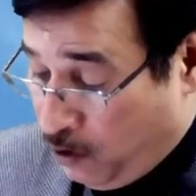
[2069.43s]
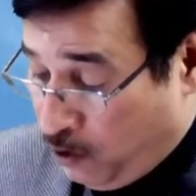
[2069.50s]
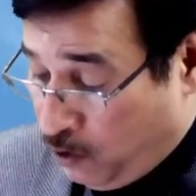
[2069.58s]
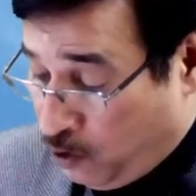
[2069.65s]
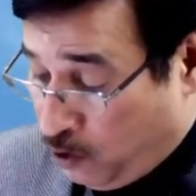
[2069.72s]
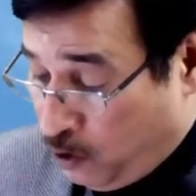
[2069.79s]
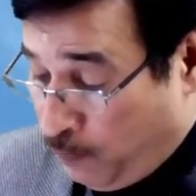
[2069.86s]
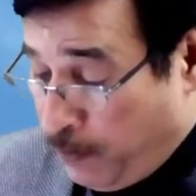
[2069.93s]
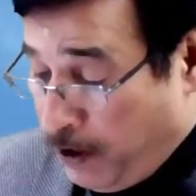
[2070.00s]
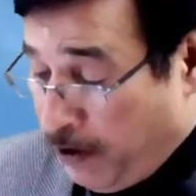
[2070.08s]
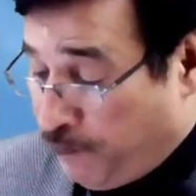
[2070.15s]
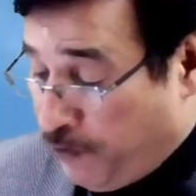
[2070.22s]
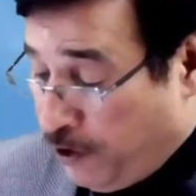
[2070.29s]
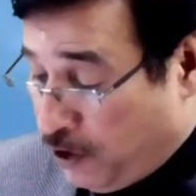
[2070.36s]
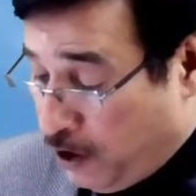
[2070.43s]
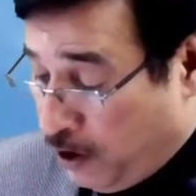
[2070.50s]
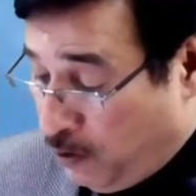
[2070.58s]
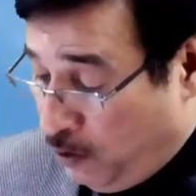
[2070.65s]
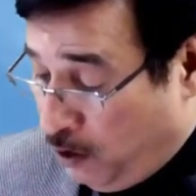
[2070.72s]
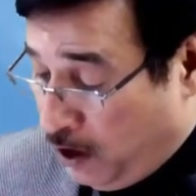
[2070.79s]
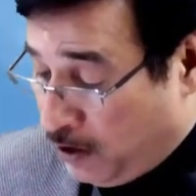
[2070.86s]
So preference
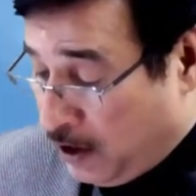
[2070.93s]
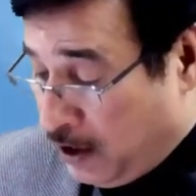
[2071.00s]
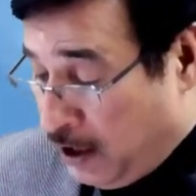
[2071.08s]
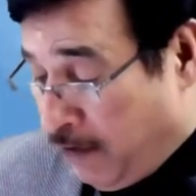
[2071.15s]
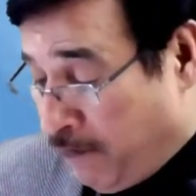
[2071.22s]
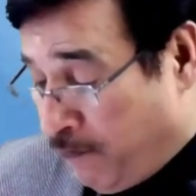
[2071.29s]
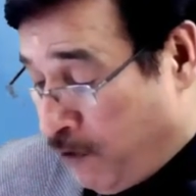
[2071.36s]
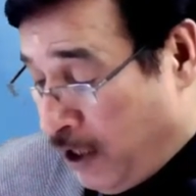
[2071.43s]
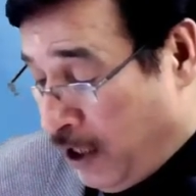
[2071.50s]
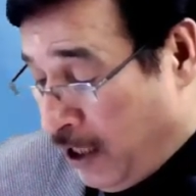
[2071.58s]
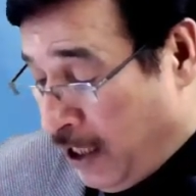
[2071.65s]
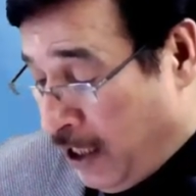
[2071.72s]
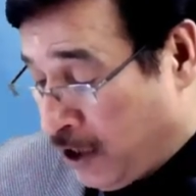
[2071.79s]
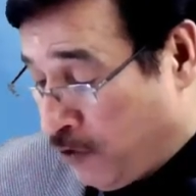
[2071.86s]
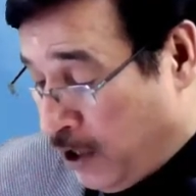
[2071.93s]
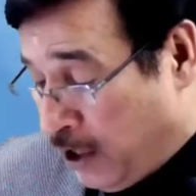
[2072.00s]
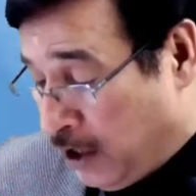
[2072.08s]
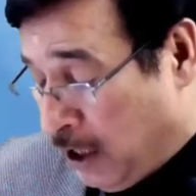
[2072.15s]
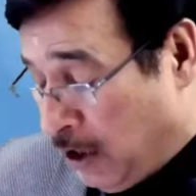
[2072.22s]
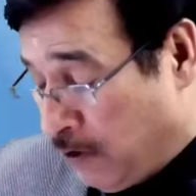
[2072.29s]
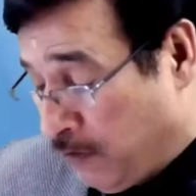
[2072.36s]
shareholders claim
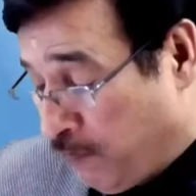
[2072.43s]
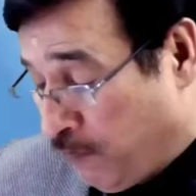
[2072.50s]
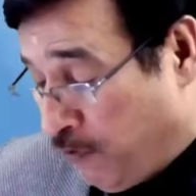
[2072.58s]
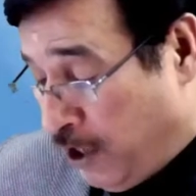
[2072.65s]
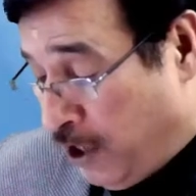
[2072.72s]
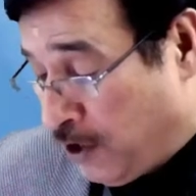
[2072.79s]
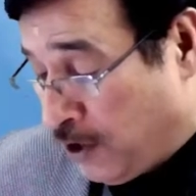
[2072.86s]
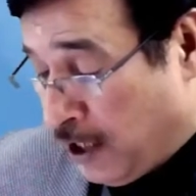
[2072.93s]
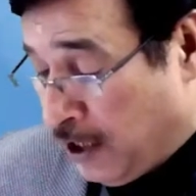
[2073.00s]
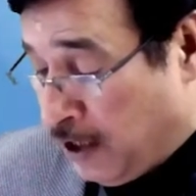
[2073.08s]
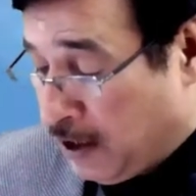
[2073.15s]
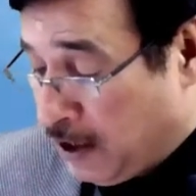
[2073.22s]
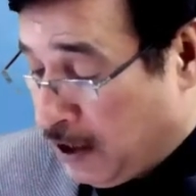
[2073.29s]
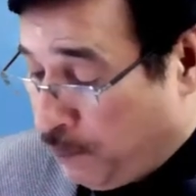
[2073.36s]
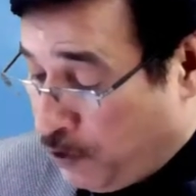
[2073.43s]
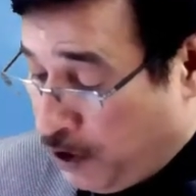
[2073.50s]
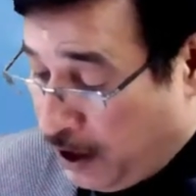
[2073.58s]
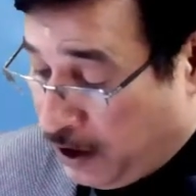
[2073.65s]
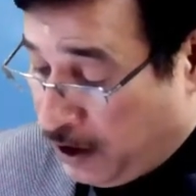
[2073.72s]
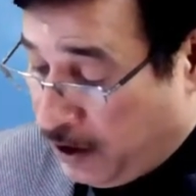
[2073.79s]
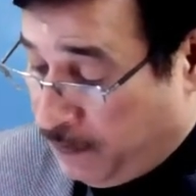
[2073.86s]
1,12,000. We shall subtract.